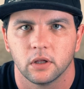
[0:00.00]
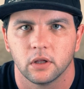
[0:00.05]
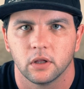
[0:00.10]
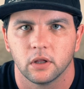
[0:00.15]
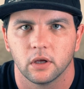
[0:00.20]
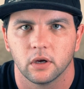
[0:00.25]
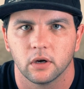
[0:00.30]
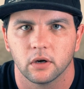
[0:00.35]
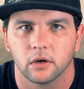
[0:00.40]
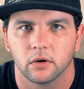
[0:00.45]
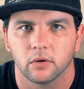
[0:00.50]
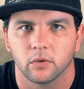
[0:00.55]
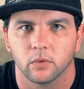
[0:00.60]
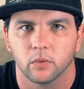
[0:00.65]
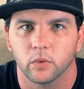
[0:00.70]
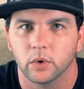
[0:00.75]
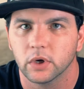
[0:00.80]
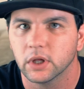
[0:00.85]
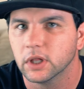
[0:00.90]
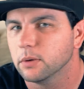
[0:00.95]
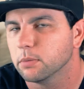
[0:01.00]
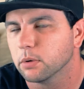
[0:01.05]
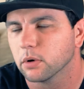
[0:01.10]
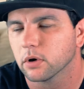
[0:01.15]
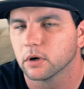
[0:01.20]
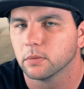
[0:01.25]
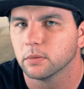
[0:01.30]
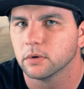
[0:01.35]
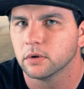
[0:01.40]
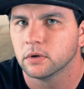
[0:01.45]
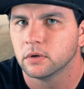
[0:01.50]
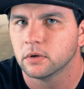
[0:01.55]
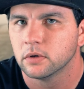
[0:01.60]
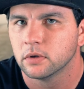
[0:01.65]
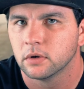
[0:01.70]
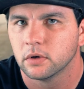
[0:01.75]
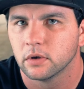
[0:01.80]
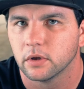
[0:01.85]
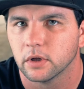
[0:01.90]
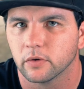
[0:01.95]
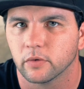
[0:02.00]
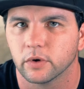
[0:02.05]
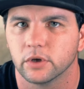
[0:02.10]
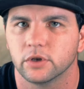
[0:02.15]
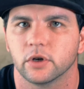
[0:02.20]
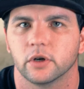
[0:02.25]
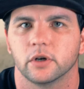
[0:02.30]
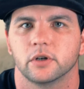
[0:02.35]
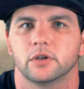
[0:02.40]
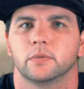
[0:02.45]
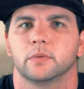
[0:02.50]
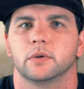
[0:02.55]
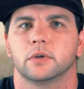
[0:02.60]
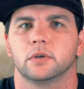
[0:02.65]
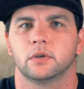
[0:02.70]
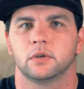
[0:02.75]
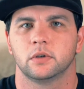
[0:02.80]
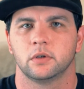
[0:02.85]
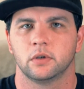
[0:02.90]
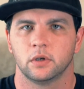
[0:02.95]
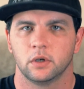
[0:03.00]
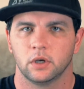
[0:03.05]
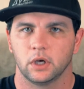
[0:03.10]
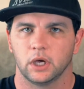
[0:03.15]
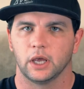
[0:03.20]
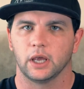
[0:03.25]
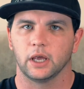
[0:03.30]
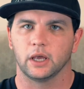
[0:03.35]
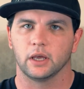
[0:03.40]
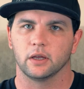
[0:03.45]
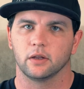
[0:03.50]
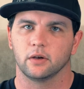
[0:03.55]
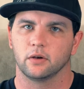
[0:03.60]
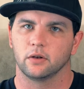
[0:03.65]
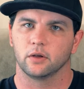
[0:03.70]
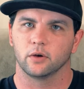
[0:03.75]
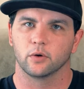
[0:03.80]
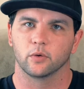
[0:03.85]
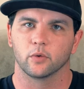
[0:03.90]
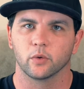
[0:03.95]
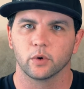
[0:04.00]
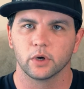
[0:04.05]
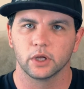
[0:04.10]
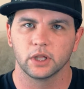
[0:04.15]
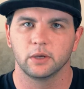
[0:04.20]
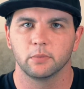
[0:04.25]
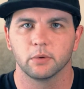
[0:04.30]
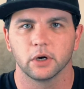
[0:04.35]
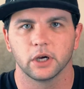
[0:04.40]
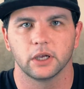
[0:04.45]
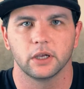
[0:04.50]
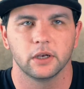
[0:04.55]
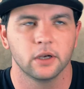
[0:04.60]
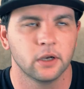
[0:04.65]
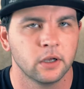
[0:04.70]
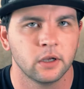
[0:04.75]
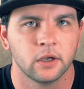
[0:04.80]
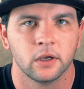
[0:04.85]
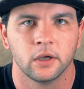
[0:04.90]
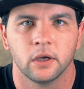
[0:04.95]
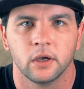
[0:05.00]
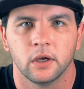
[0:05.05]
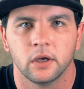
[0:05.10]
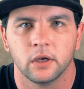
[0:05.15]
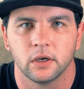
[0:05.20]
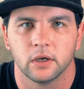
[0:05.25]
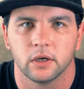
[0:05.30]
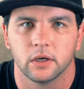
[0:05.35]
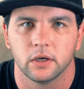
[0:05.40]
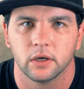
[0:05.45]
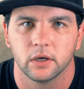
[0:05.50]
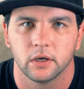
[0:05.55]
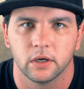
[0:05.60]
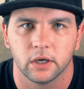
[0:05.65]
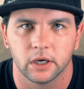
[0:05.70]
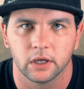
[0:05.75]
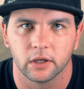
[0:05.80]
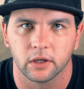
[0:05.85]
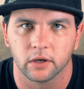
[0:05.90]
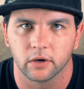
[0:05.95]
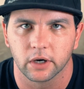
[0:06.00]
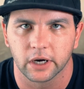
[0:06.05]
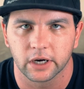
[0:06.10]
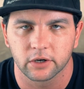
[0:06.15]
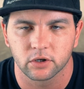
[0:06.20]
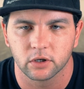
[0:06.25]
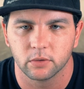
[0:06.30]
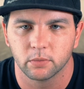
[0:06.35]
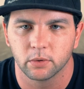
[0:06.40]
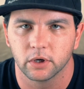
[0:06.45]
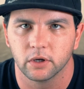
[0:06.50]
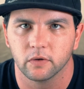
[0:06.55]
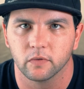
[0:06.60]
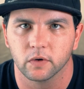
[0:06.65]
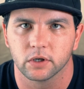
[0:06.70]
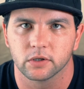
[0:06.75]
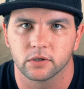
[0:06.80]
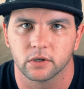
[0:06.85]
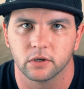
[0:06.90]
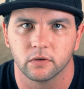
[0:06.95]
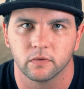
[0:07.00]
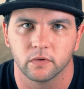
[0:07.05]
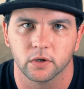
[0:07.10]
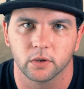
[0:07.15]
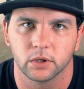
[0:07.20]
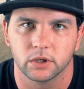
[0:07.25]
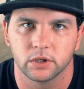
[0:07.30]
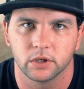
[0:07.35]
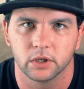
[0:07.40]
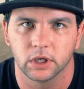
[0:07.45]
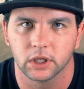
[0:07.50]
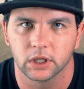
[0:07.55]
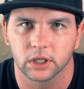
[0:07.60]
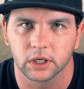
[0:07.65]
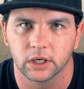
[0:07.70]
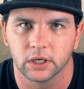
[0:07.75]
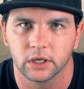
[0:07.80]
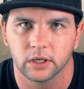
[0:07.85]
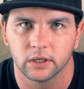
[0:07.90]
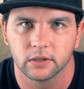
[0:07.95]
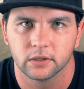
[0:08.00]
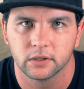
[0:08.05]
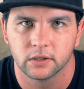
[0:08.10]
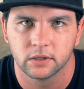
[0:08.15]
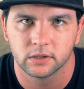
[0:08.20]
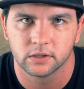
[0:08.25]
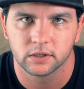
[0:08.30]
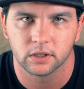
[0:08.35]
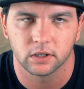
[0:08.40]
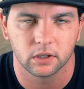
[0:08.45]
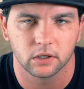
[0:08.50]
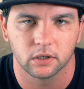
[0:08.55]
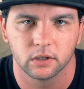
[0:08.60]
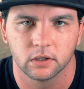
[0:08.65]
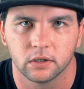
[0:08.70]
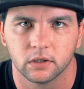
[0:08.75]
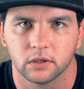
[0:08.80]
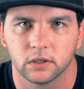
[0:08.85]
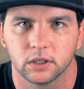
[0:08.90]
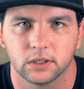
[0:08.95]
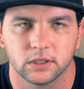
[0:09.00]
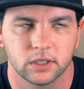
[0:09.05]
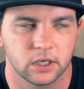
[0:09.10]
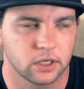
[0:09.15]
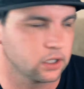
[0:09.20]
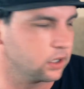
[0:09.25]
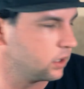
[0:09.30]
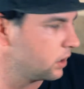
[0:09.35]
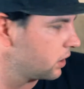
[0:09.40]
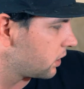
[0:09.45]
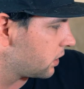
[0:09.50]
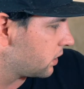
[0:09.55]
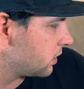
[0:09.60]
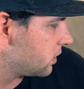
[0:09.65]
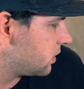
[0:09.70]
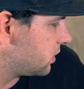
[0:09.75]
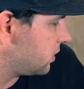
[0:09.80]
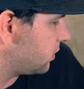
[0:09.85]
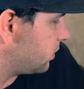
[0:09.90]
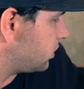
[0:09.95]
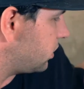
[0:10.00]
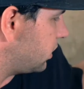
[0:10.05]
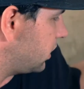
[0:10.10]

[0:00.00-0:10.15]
They're really portable, they're rechargeable, and they're really bright. And they're actually pretty versatile for what you get in the kit. So let's take a look and see what